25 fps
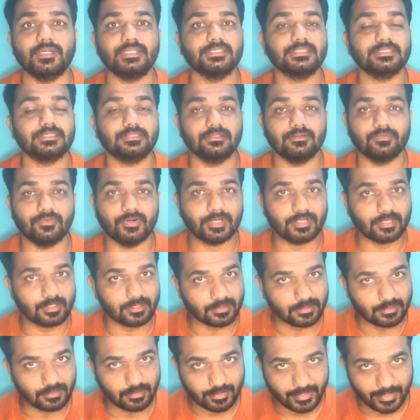are
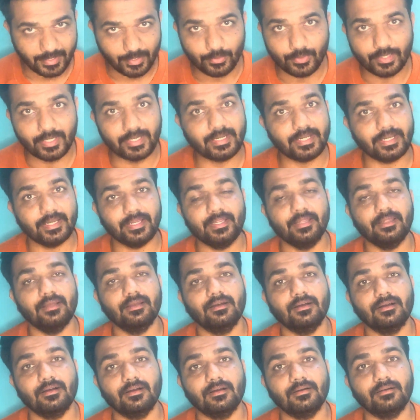the regulatory
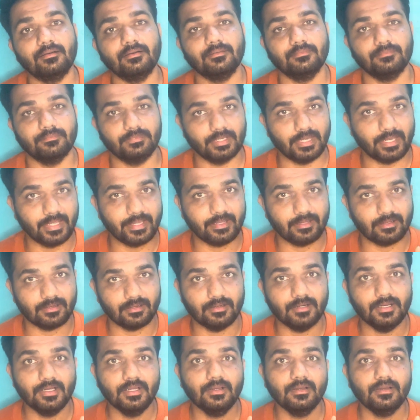
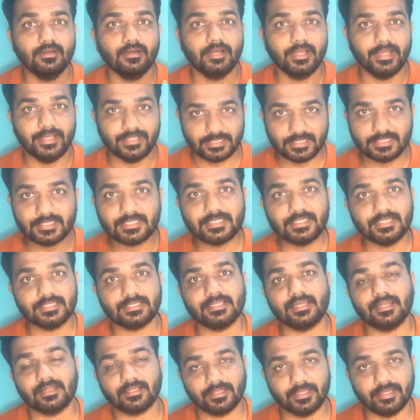agencies
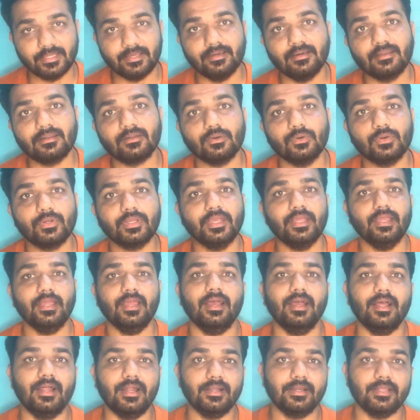are there, okay,
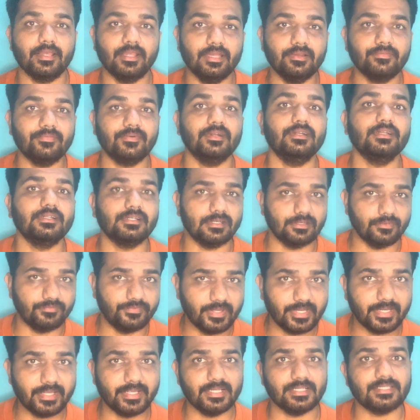and even
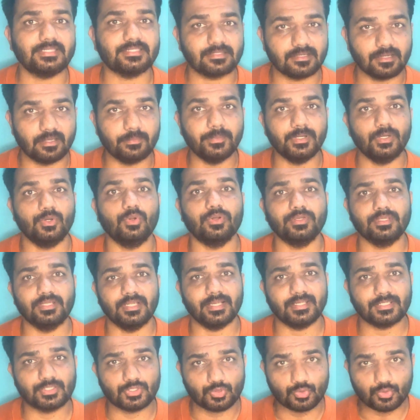various terminology
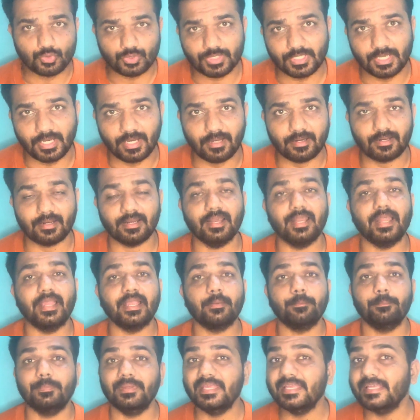like SUSAR,
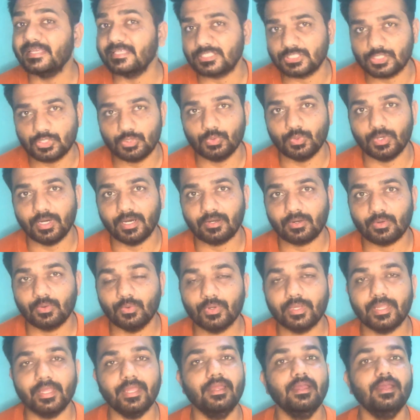like PSUR,
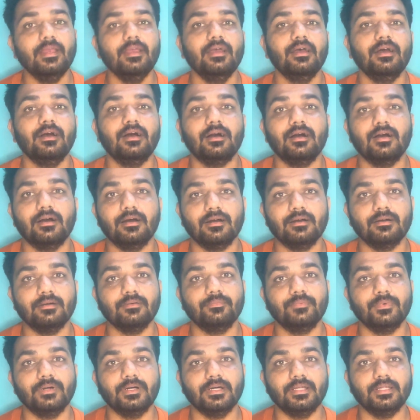okay,
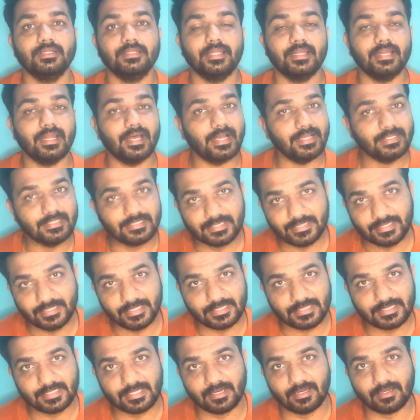then
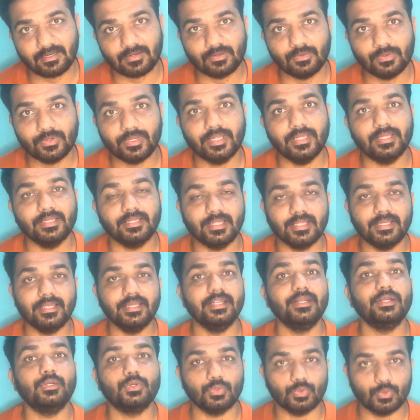ICSR, okay, they
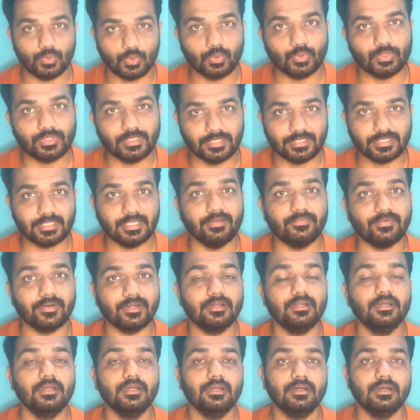need to know this.
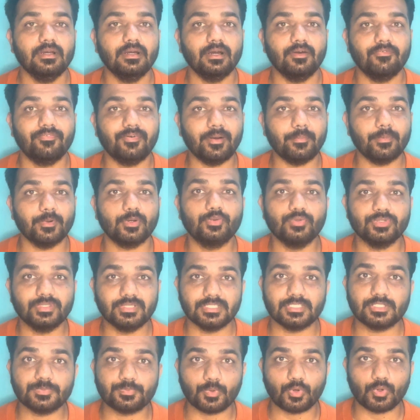Even
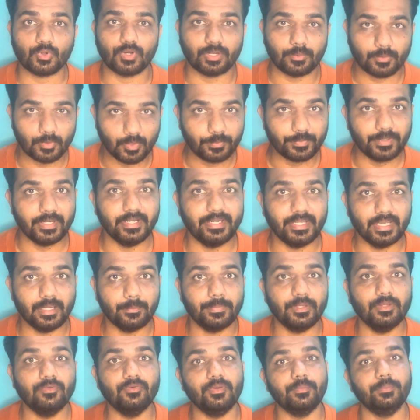Pharmacovigilance Program of India,
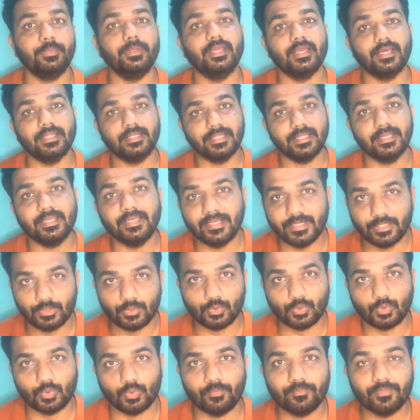PVPI, they need
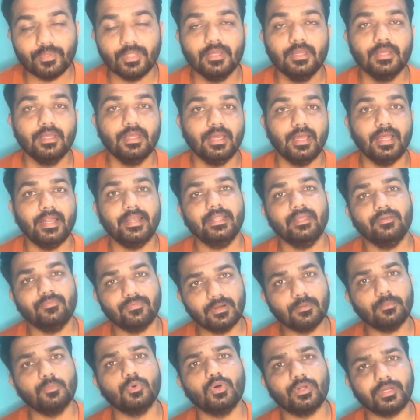to know, and
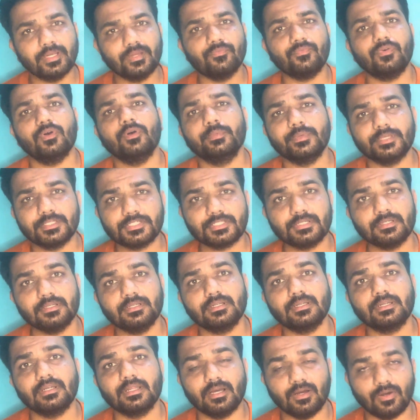even more
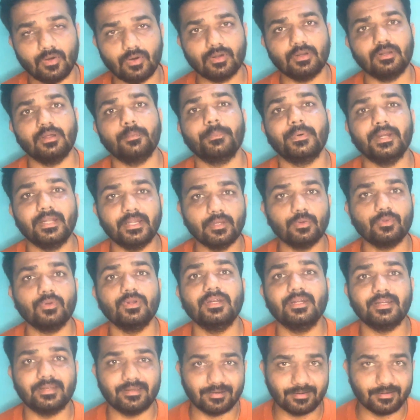information on a
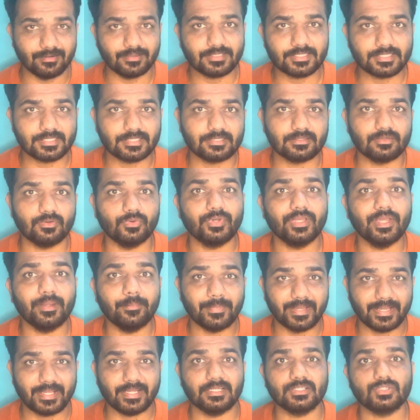particular drugs, okay,
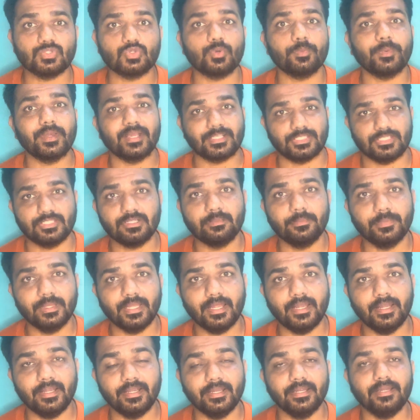mechanism of action
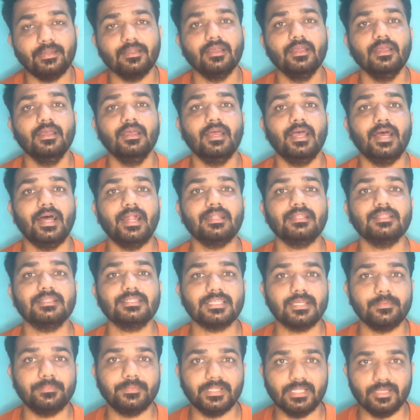behind it, and the
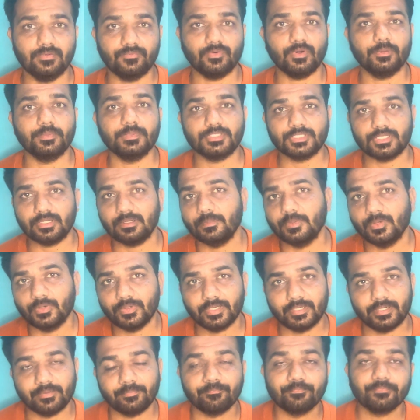safety information about
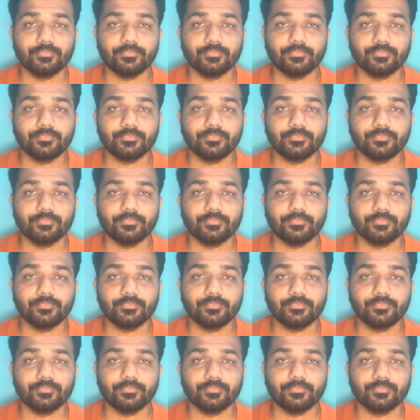it.